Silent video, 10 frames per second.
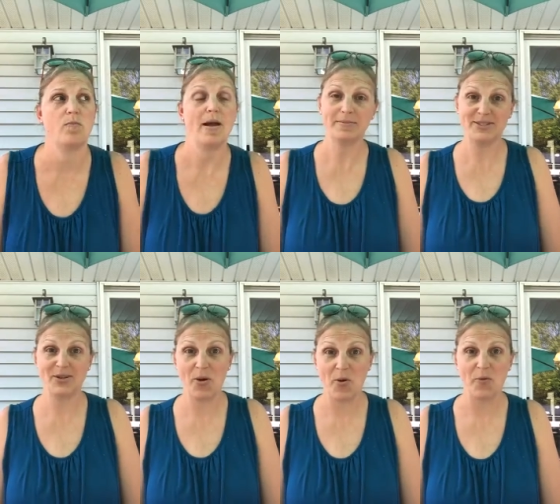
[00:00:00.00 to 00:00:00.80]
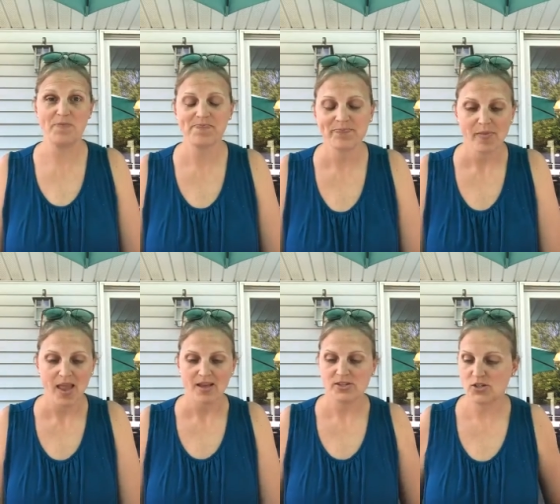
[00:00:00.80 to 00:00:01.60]
I'm still at home.
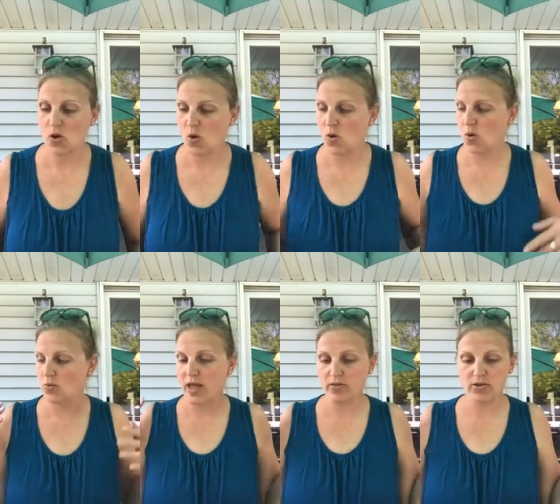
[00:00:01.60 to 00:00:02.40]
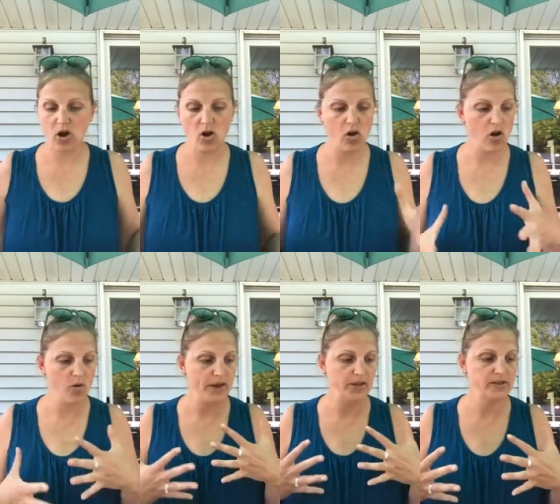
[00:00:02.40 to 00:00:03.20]
So rather than haul
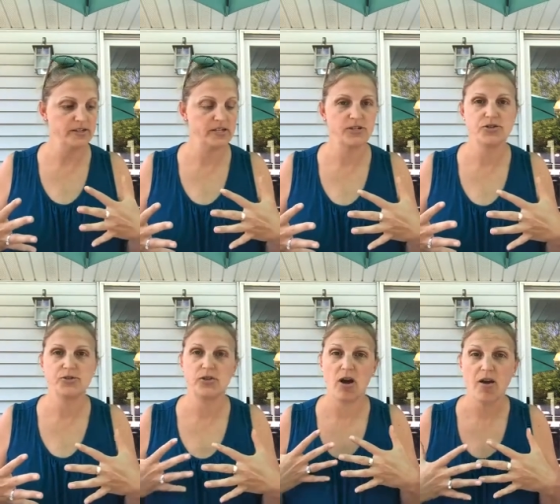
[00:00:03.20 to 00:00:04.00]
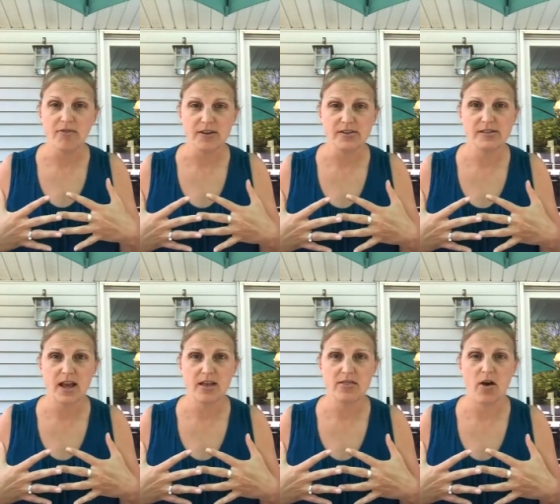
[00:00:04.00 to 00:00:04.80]
all my goodies into the office,
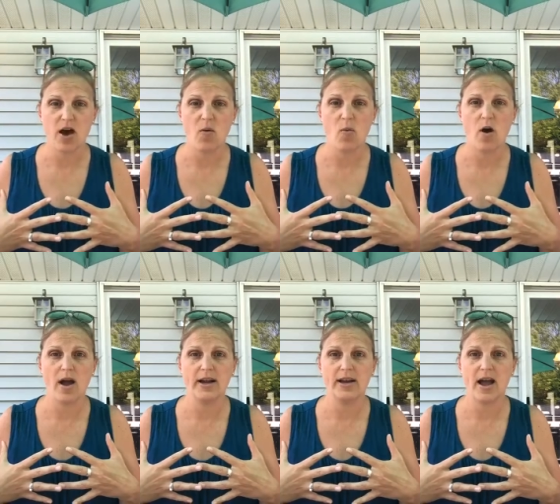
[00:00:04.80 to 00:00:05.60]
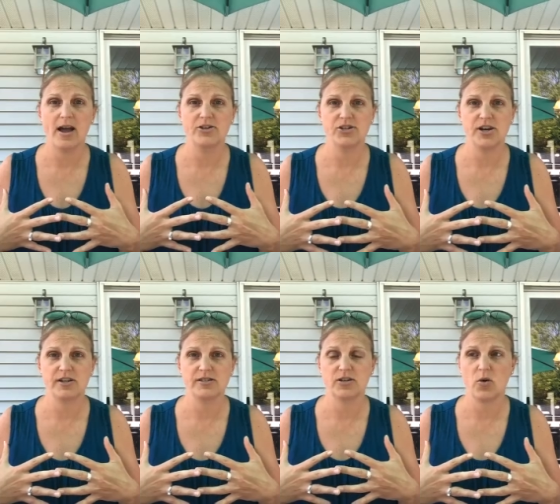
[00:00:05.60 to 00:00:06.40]
I thought, why not
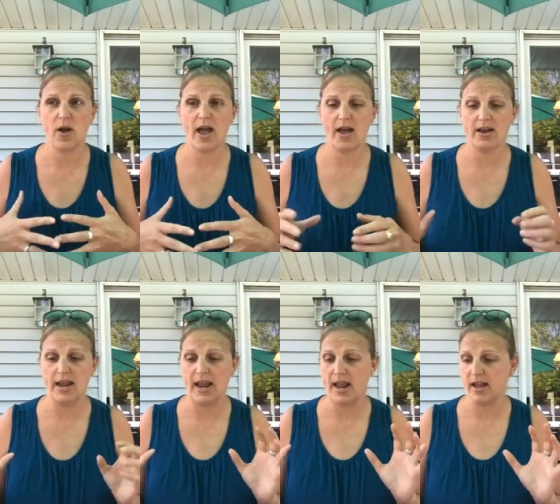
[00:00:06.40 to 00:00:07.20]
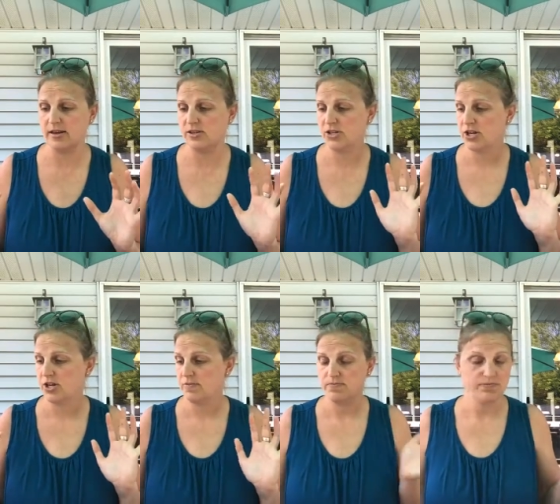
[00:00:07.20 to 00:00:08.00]
just go ahead and
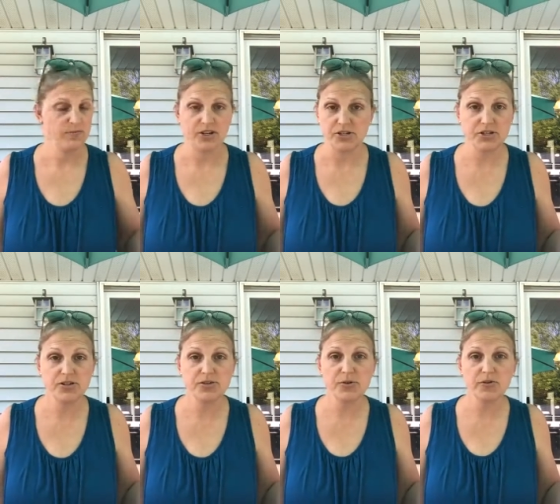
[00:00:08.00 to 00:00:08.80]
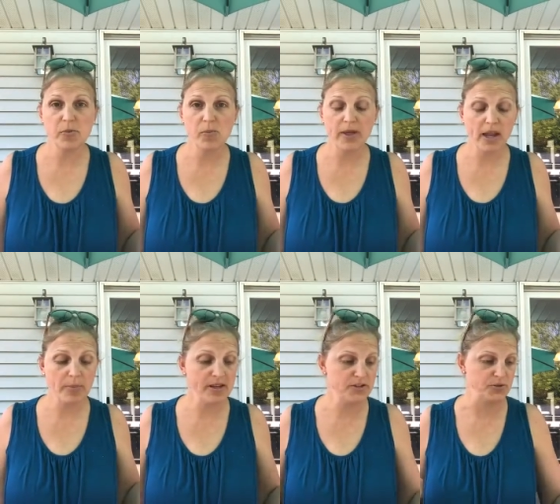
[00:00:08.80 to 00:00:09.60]
continue to do it from home like I
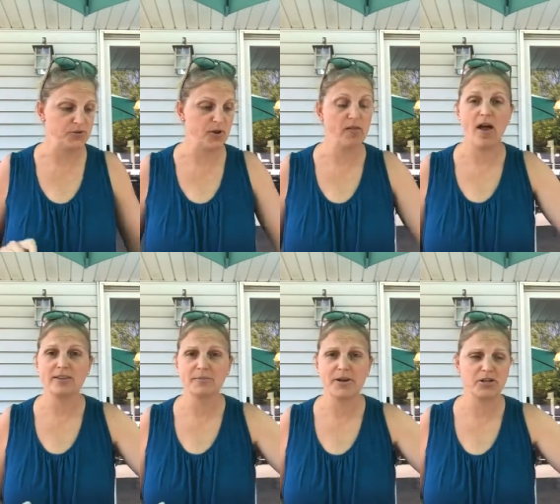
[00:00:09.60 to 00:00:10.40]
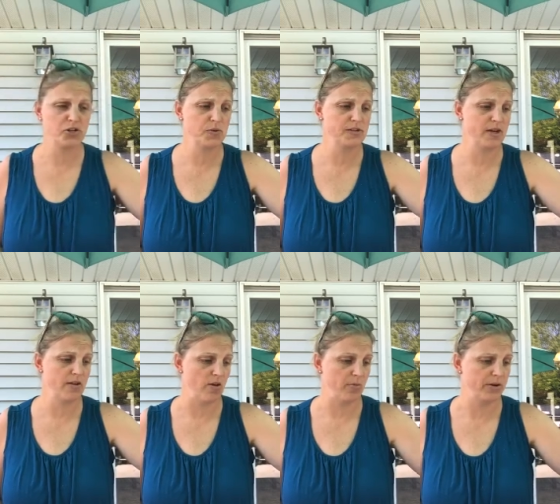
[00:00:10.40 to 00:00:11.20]
planned to. So I lost my show and tell
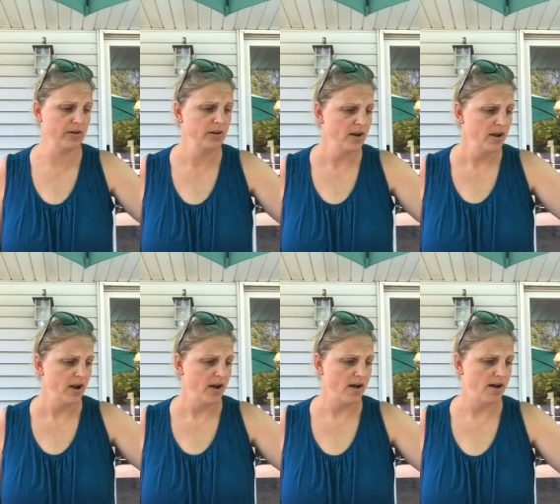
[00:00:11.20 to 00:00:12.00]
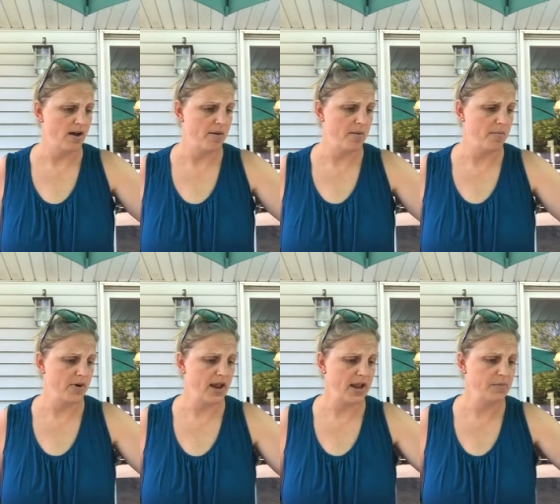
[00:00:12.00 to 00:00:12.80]
helper,
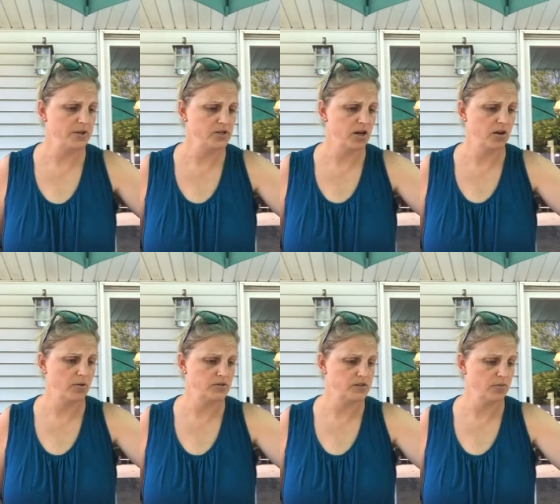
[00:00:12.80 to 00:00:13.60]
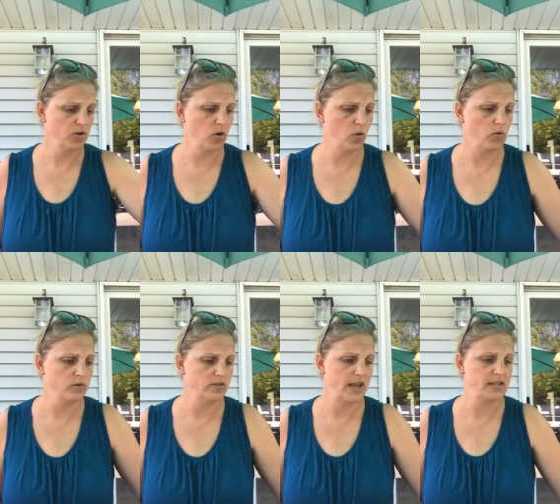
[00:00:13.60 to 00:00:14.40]
but I am going to talk about summer
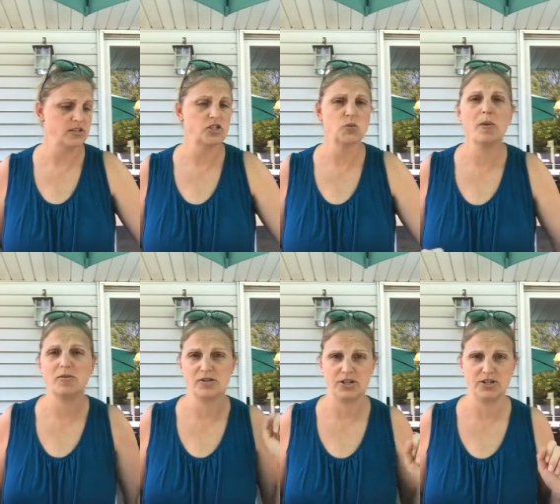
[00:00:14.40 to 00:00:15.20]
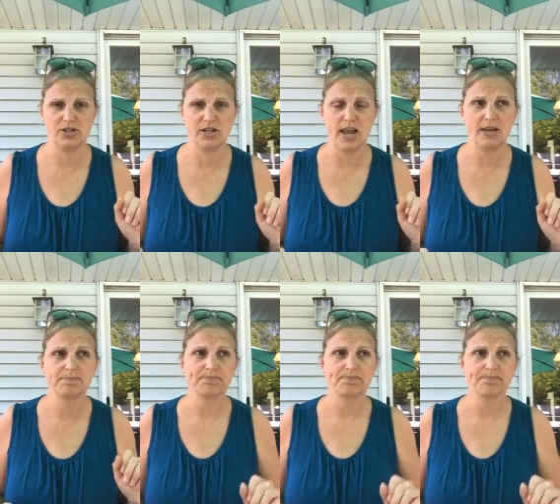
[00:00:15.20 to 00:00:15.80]
colds and swimmer's itch today,